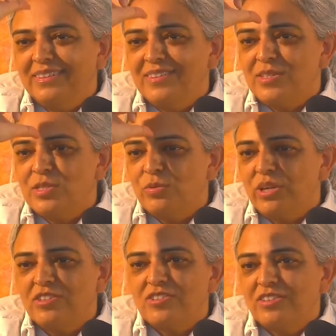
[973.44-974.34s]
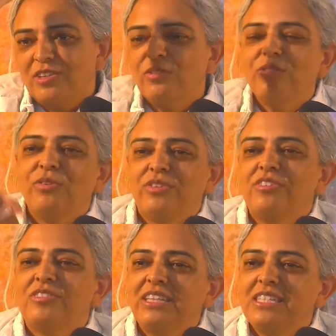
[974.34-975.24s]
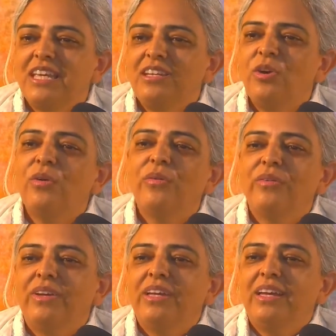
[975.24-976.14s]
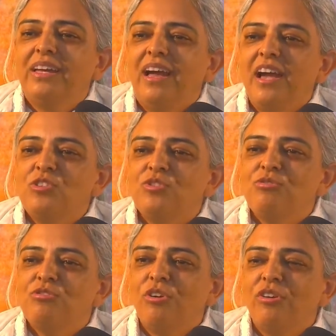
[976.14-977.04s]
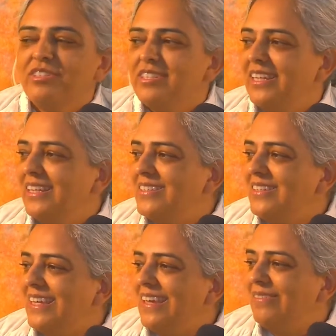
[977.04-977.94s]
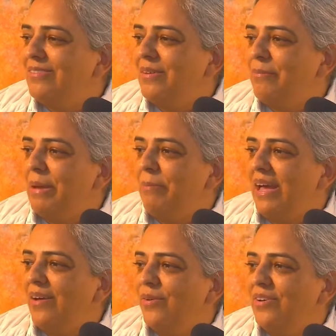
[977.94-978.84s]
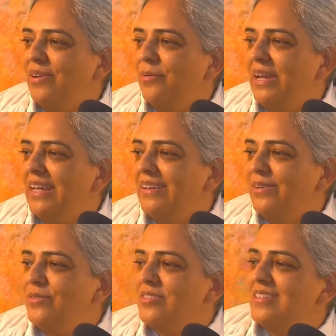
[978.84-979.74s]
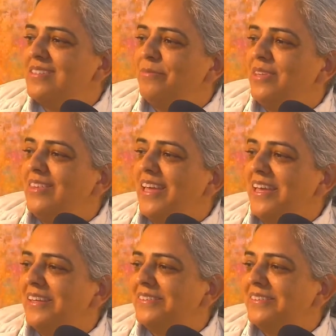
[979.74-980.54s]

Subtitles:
Just switch your thoughts and say, no, I choose not to give my power away. Who said something there?